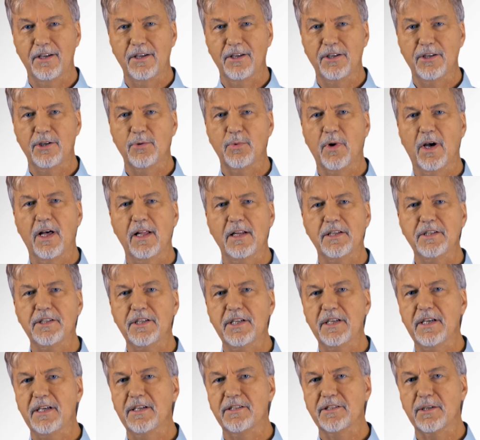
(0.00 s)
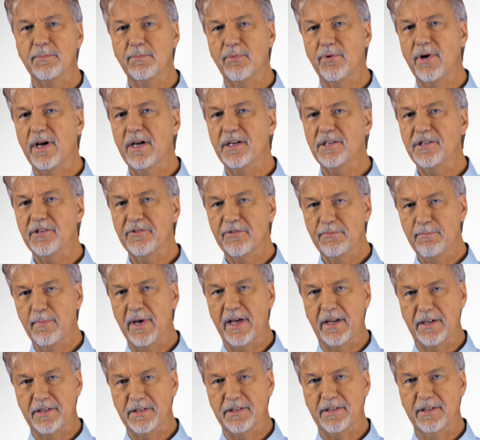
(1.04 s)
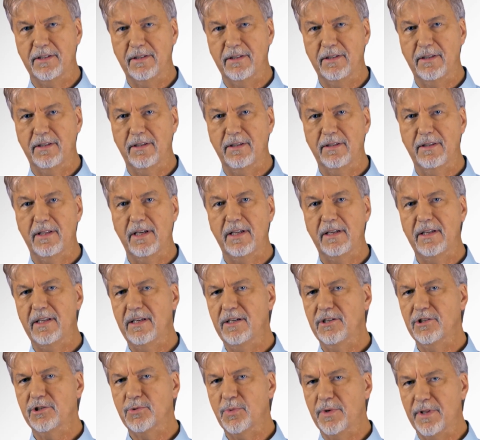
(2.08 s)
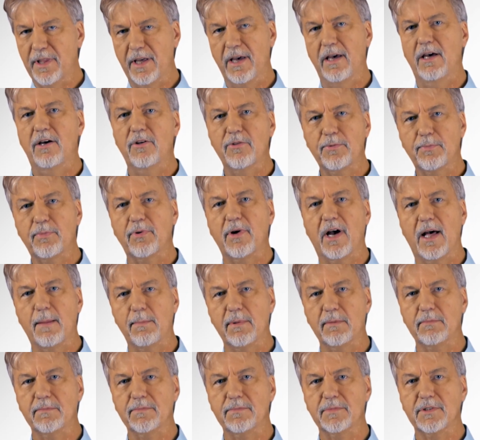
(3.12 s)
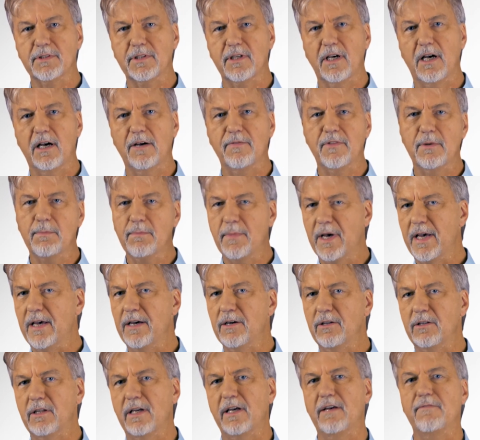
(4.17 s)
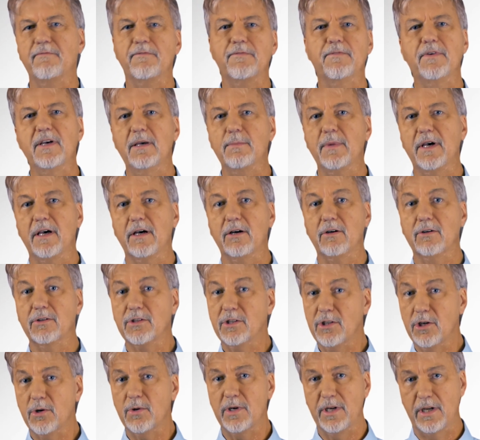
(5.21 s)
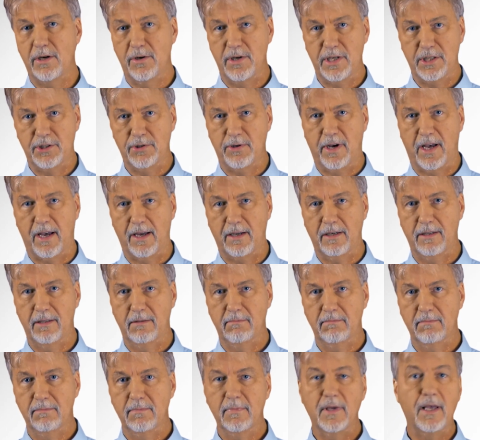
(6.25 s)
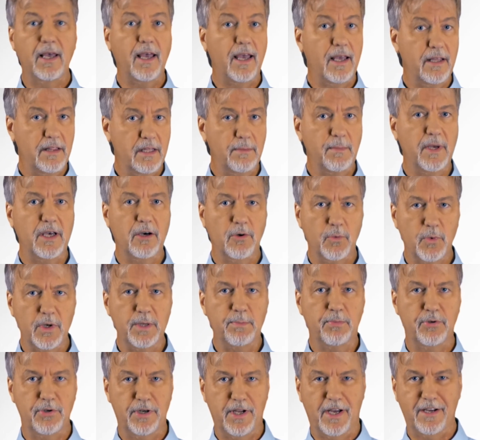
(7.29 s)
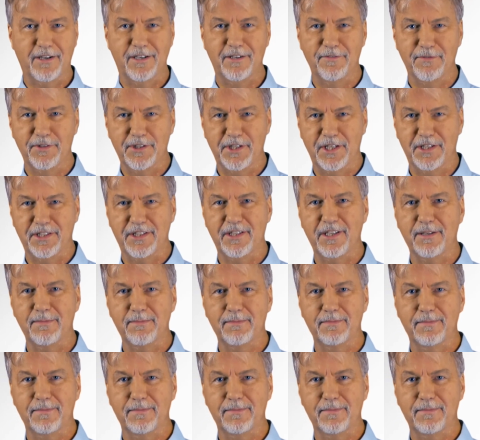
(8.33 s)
Urology is a branch of medicine that deals with health problems of the male and female urinary tract and the male reproductive system.